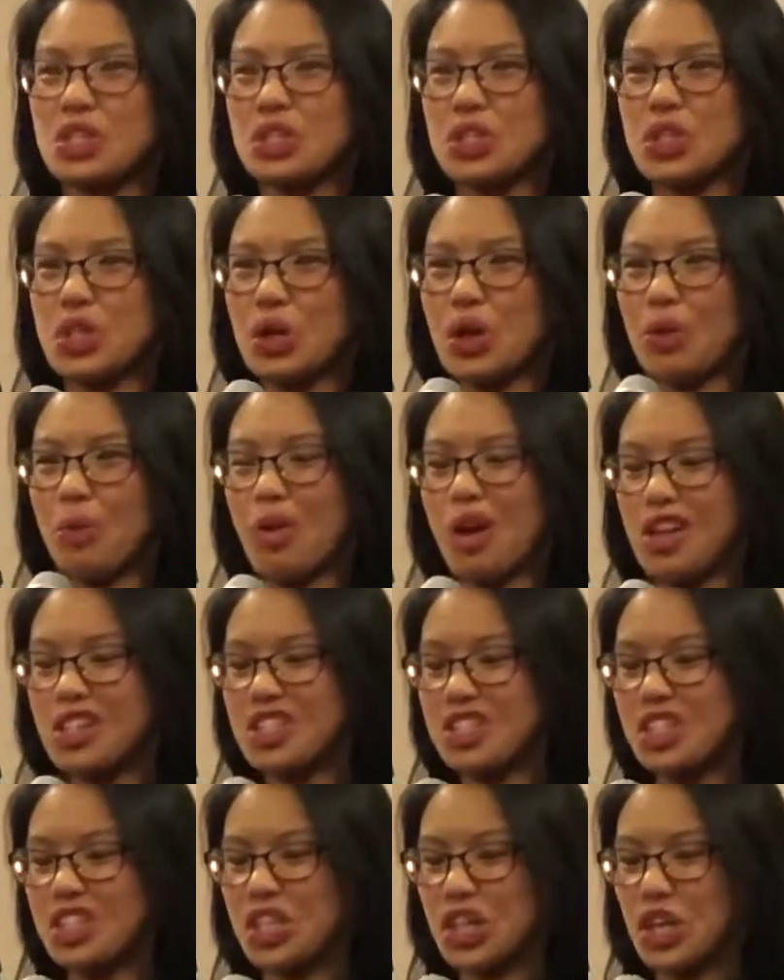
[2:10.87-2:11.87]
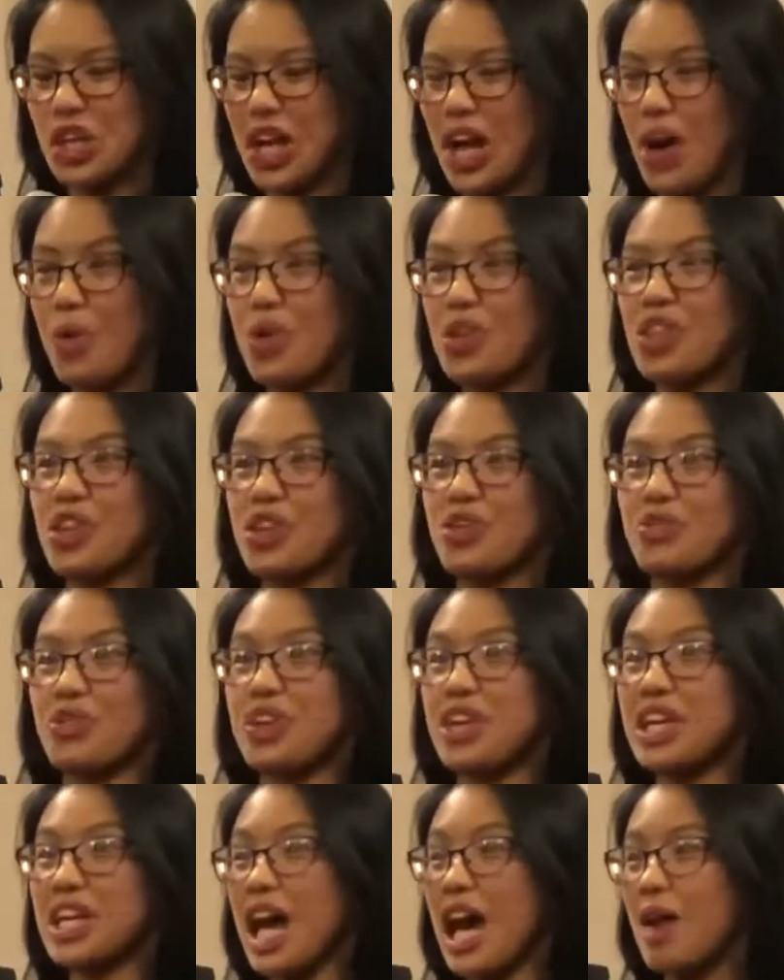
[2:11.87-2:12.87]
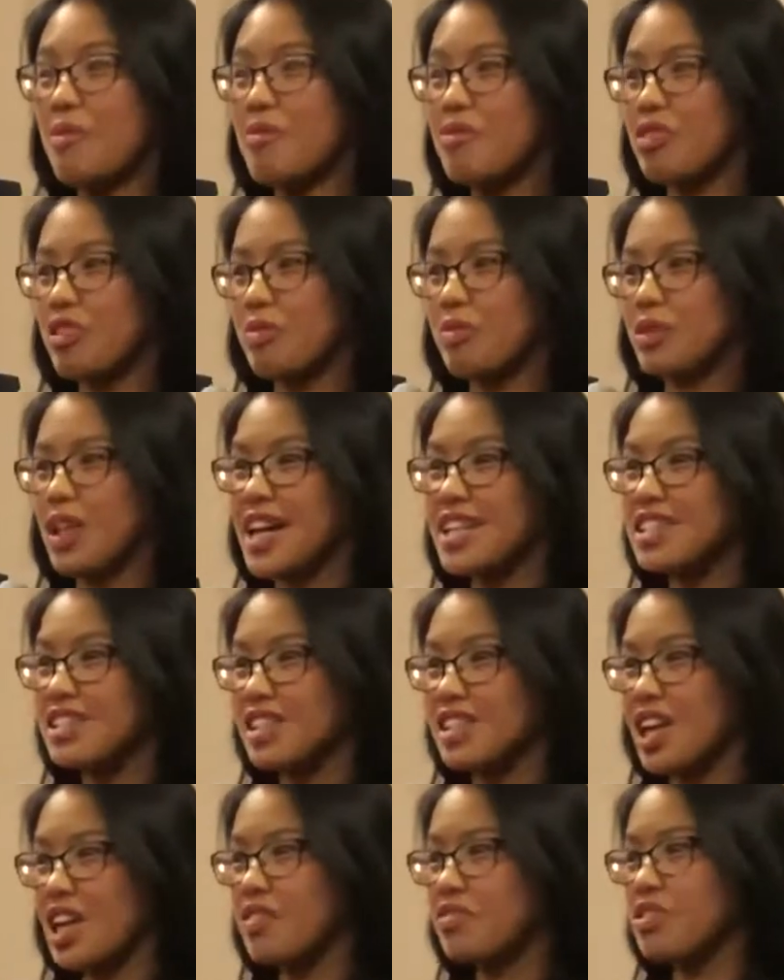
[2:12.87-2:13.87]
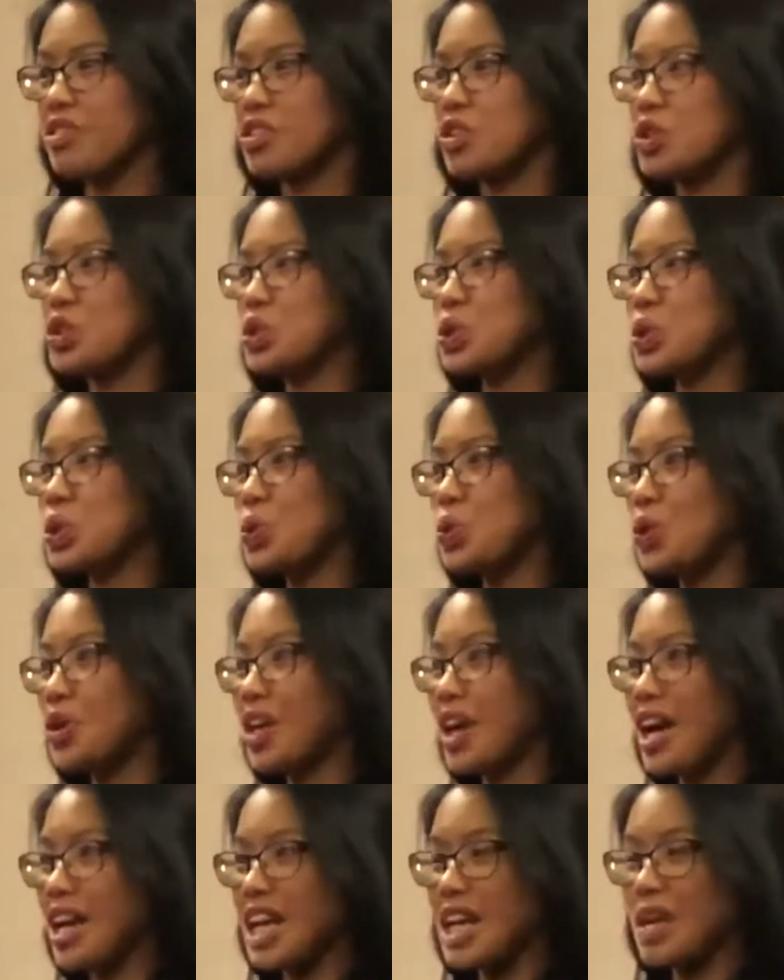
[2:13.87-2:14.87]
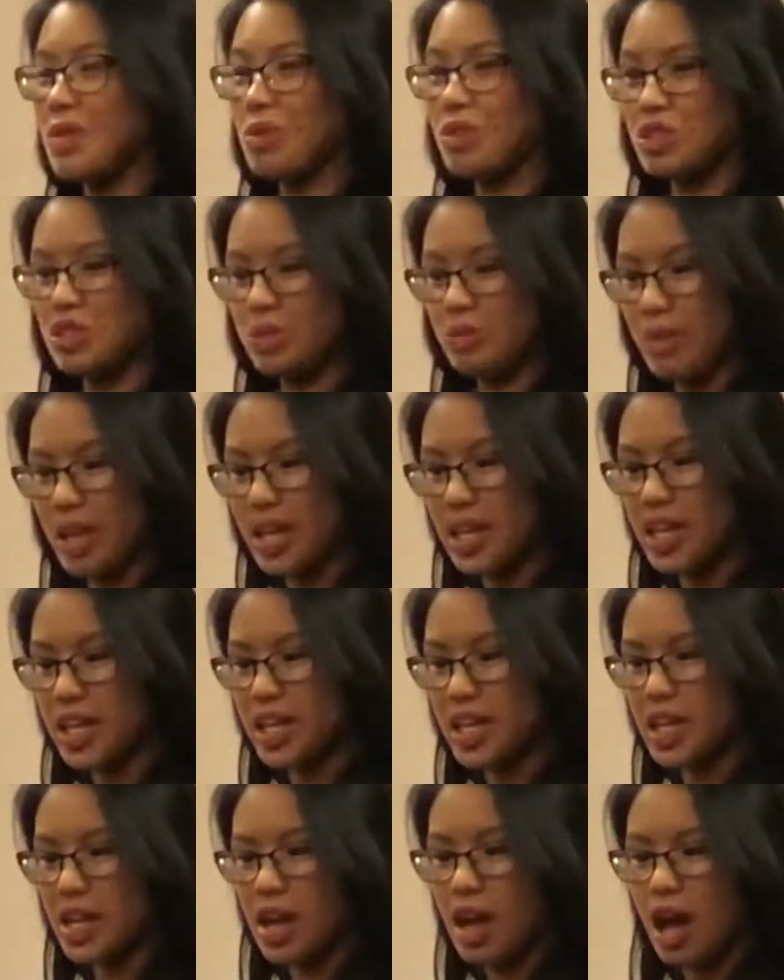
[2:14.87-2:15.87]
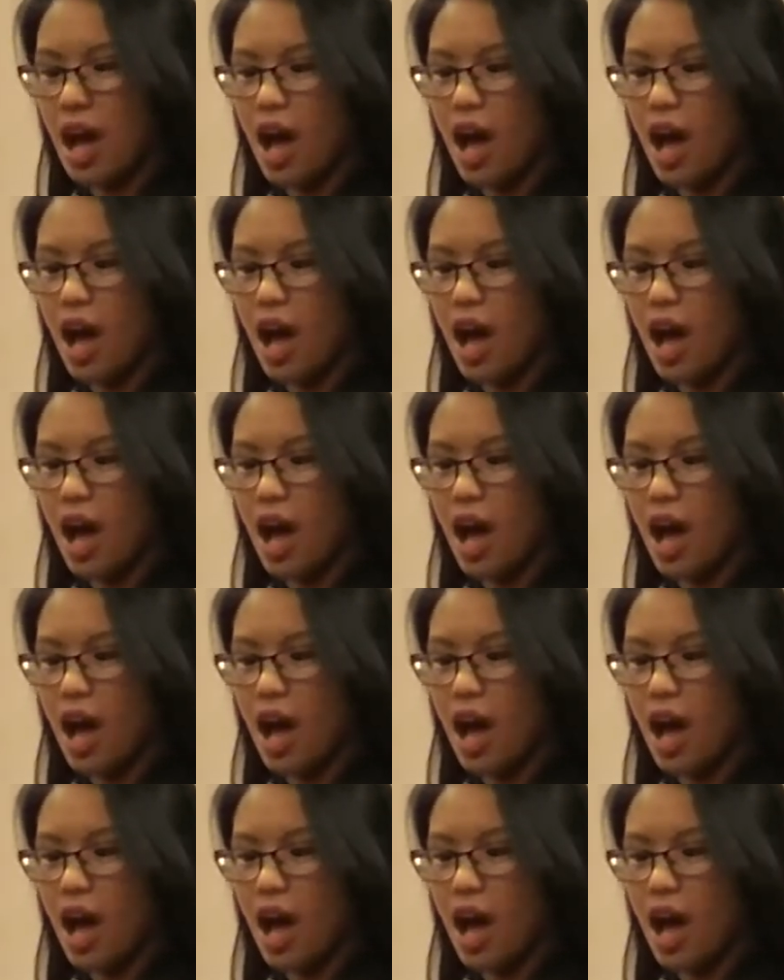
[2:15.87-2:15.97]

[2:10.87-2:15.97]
So I wanted to start out with a recap from last night for those who were not able to make it.